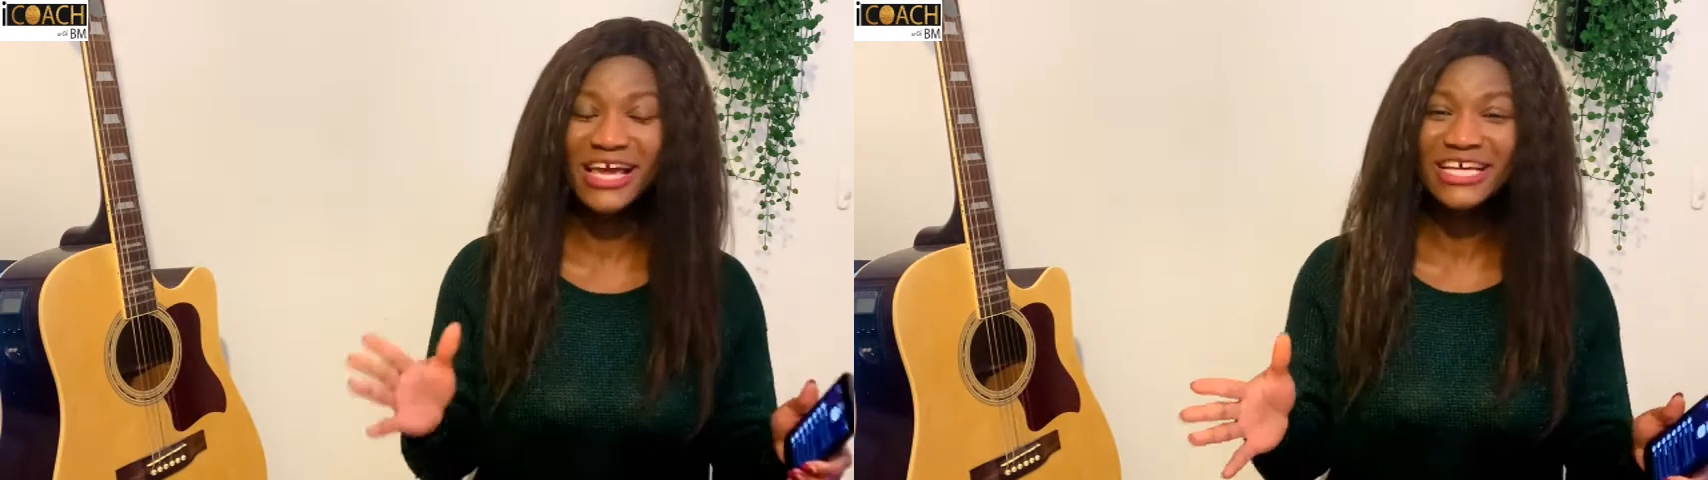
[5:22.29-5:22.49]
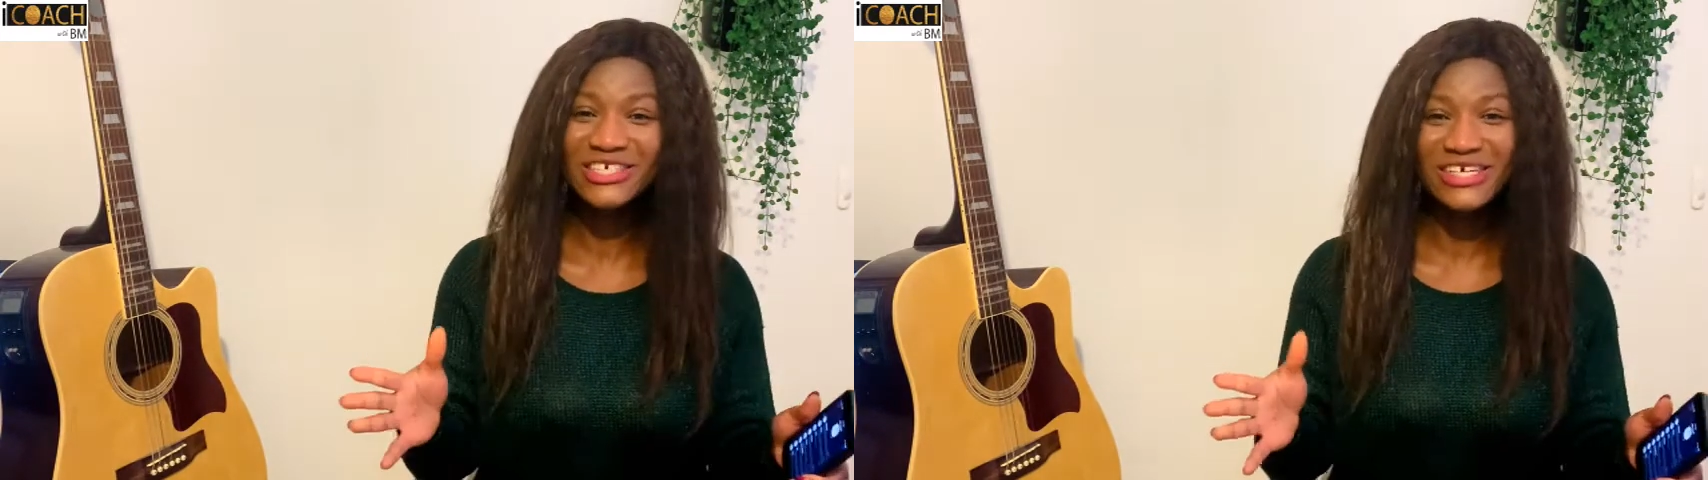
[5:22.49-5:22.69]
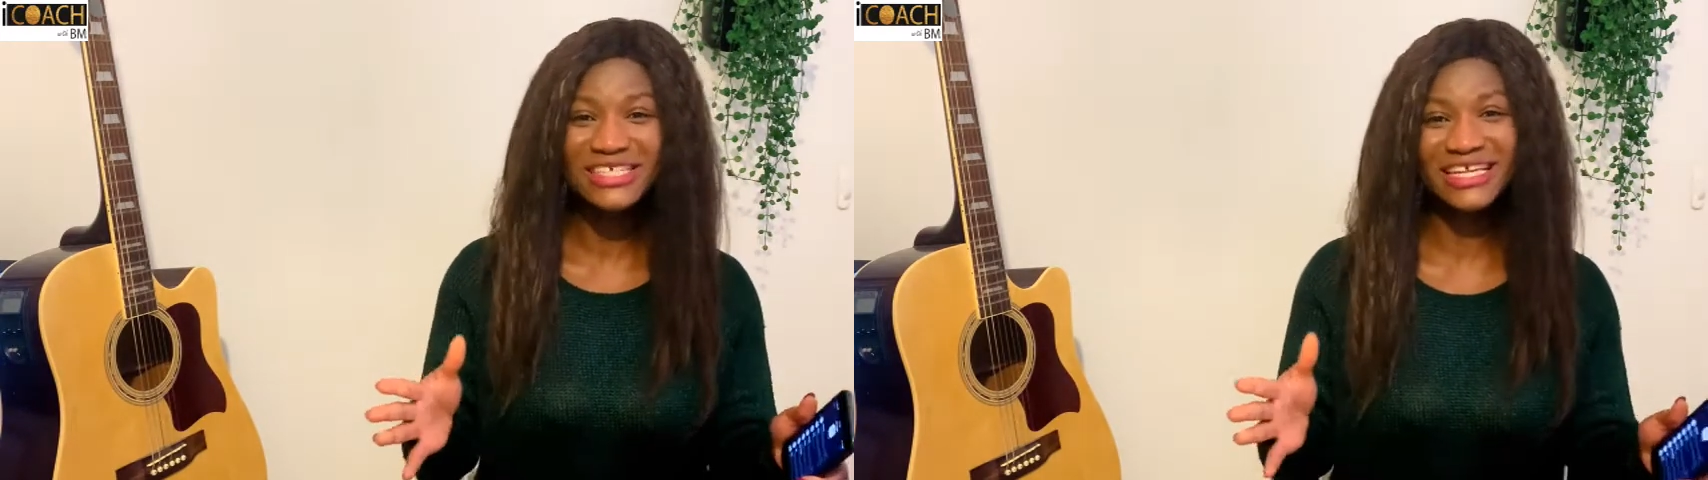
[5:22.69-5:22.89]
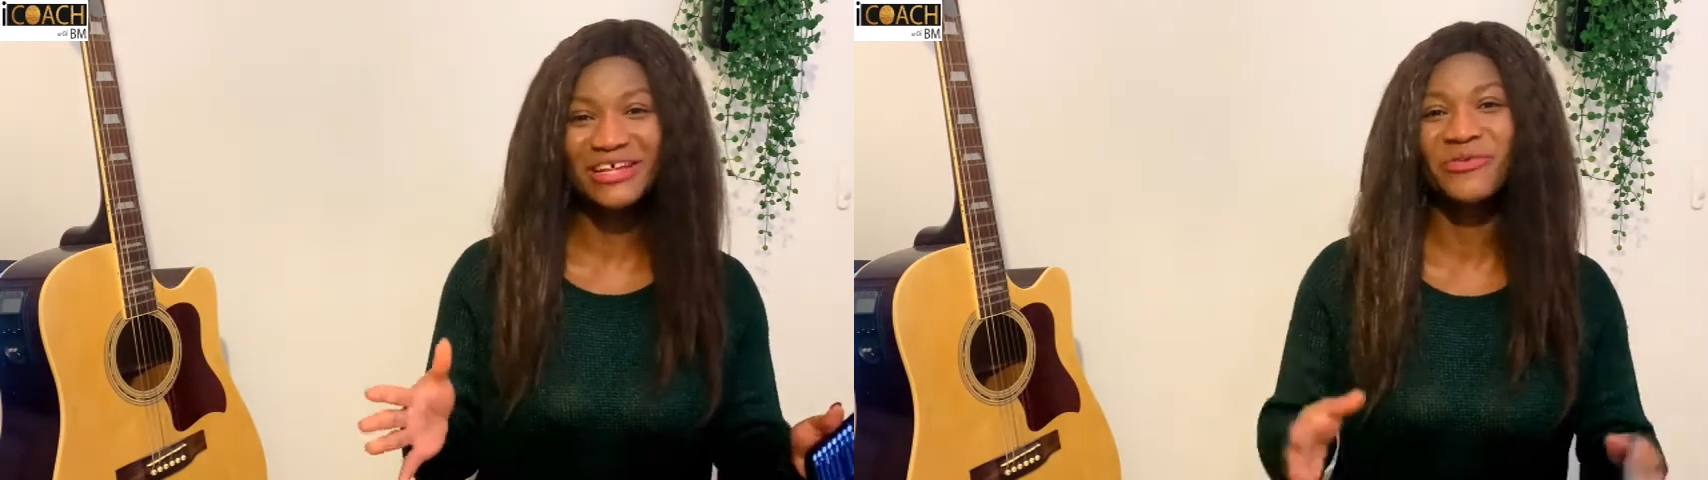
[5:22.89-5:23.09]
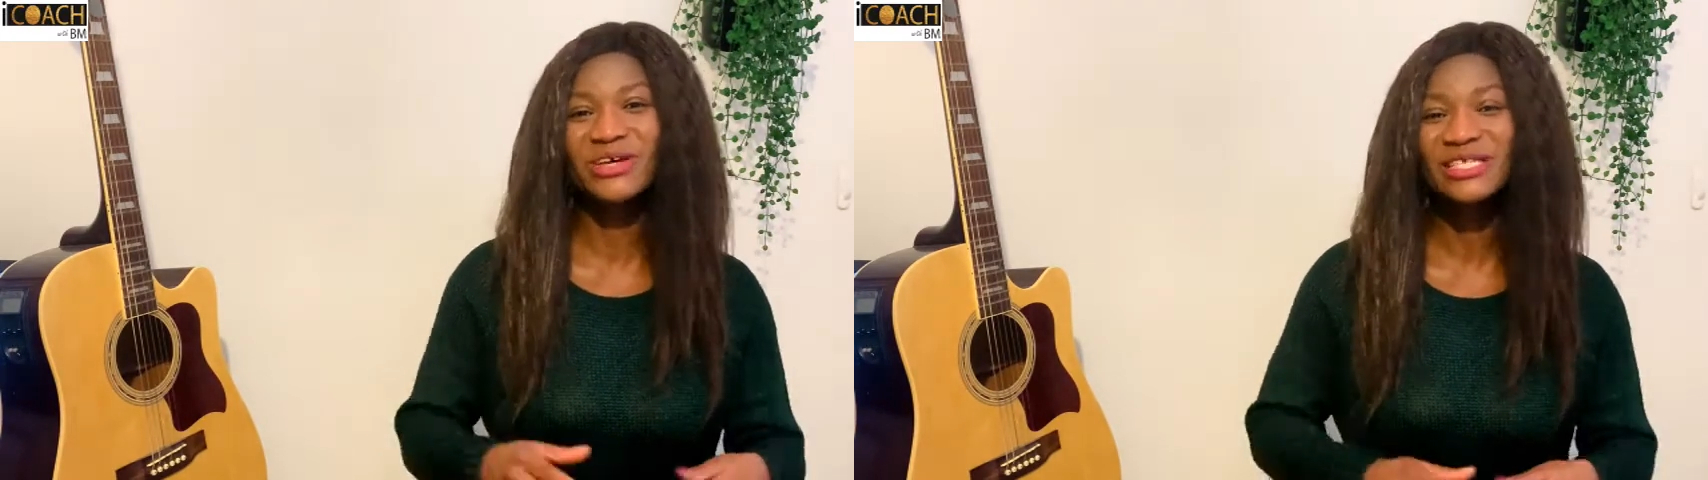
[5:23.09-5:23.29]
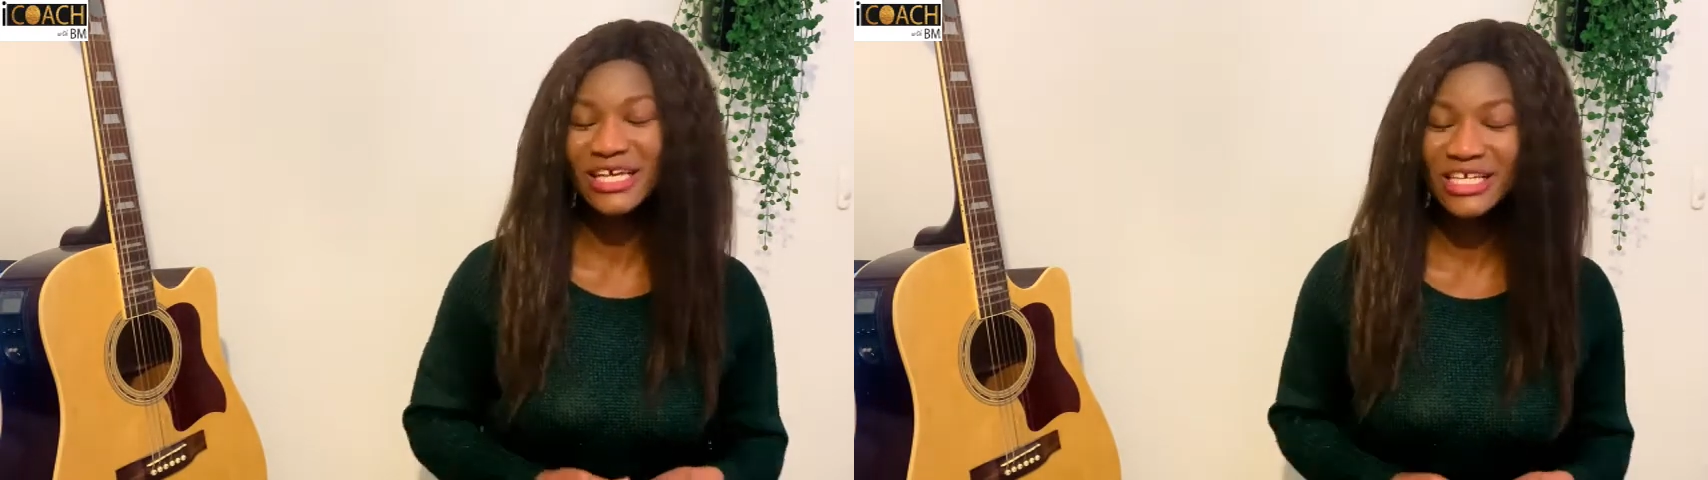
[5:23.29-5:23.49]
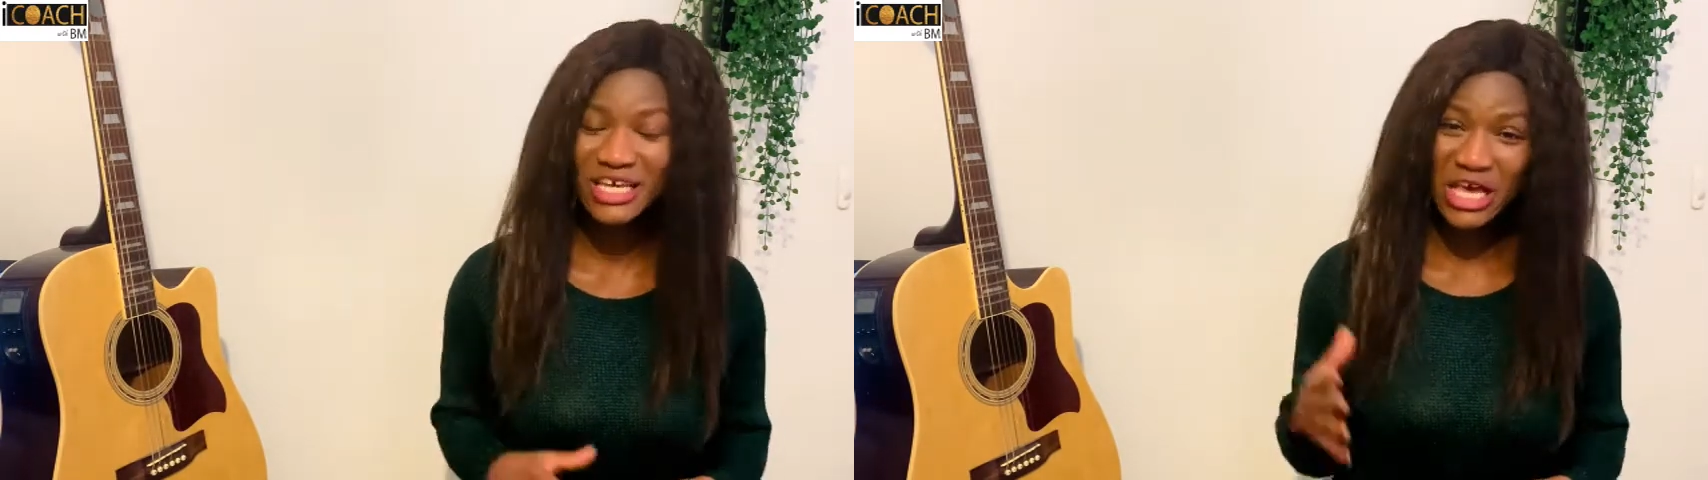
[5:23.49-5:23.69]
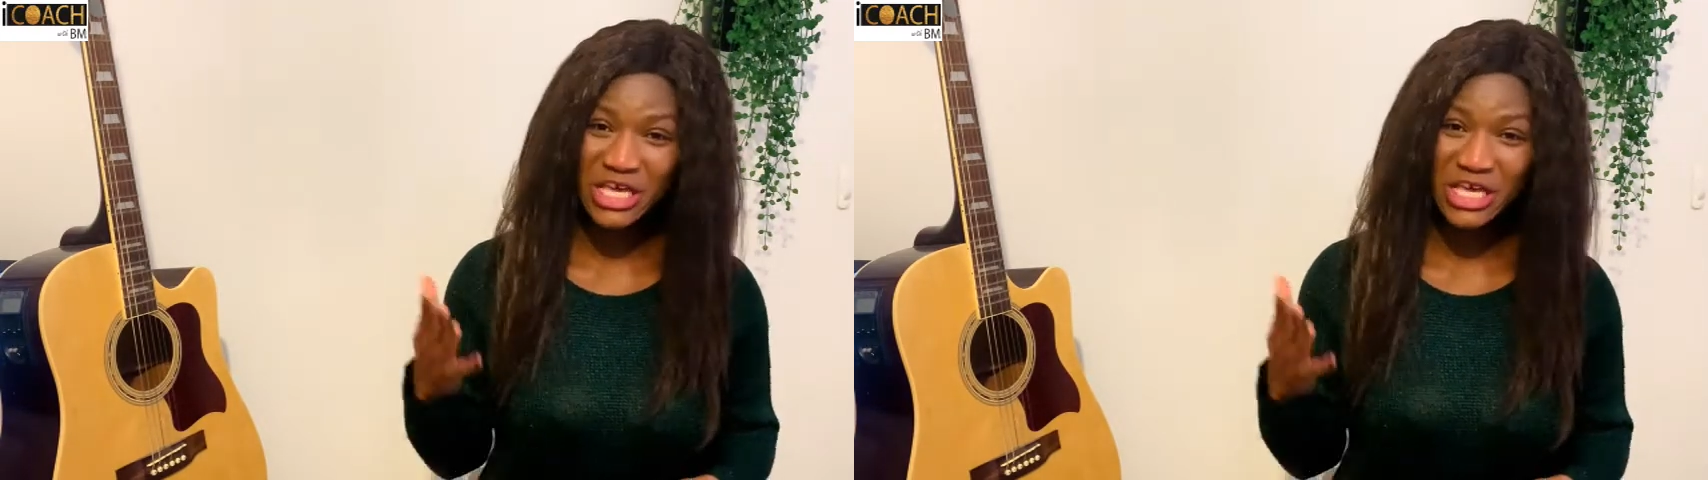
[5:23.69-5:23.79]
interested in research,